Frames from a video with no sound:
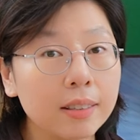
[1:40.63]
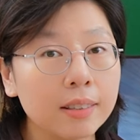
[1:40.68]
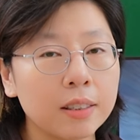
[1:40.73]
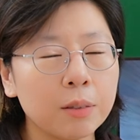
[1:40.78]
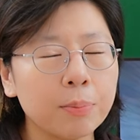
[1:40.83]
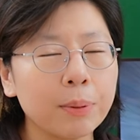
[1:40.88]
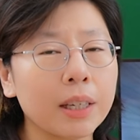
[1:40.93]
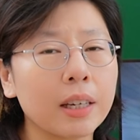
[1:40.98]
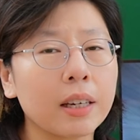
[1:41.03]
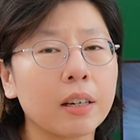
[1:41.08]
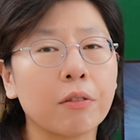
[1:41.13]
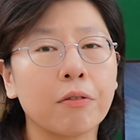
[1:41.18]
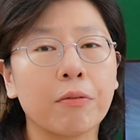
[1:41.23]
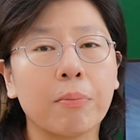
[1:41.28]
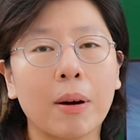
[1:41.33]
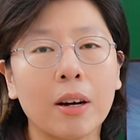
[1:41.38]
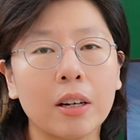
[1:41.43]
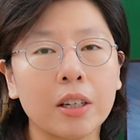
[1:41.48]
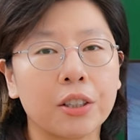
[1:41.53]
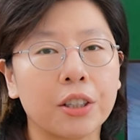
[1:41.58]
Speaking
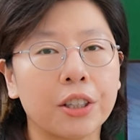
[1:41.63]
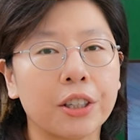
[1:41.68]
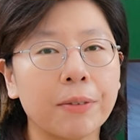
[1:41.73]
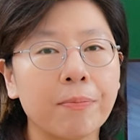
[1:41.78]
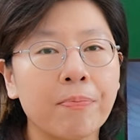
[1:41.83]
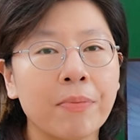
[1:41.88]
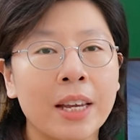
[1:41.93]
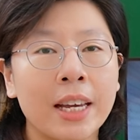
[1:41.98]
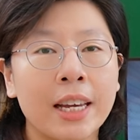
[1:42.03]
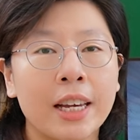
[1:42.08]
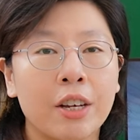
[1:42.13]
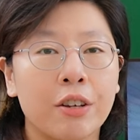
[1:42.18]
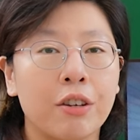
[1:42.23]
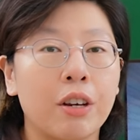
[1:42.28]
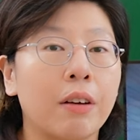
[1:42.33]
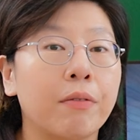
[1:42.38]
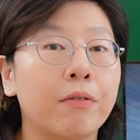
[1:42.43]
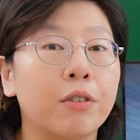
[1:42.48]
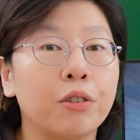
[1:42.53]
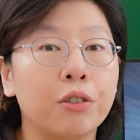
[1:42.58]
of monitor,
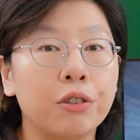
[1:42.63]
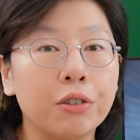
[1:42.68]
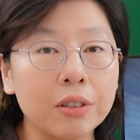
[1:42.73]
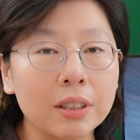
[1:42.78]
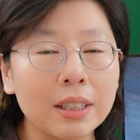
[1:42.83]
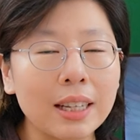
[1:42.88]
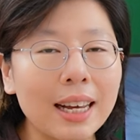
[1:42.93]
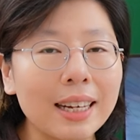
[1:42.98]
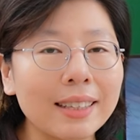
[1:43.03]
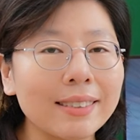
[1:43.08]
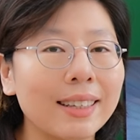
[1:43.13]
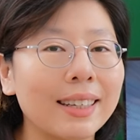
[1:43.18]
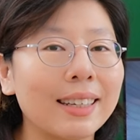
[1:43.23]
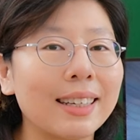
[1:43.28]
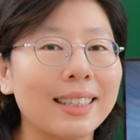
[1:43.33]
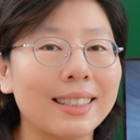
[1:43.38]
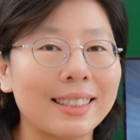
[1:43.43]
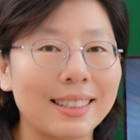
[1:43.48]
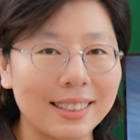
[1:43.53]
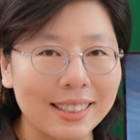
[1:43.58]
you have to utilize
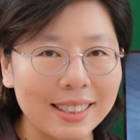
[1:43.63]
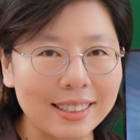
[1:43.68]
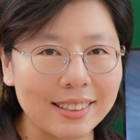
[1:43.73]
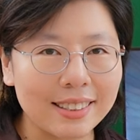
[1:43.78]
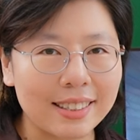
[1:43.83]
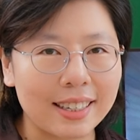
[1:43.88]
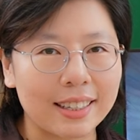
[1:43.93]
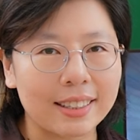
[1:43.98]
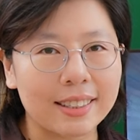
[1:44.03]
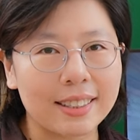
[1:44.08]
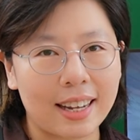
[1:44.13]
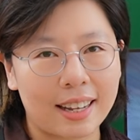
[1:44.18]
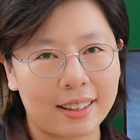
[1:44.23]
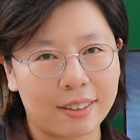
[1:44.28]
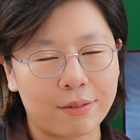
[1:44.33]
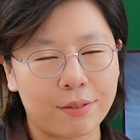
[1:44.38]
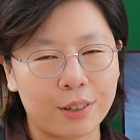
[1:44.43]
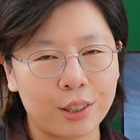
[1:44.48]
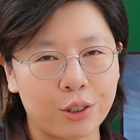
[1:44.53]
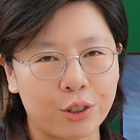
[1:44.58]
an existing
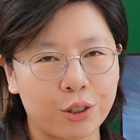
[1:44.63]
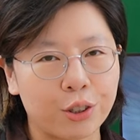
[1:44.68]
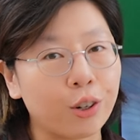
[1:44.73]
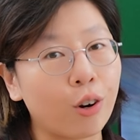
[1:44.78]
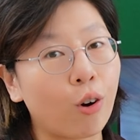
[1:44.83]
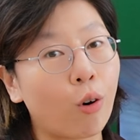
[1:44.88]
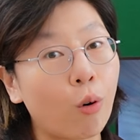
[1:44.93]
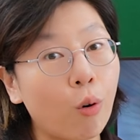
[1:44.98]
television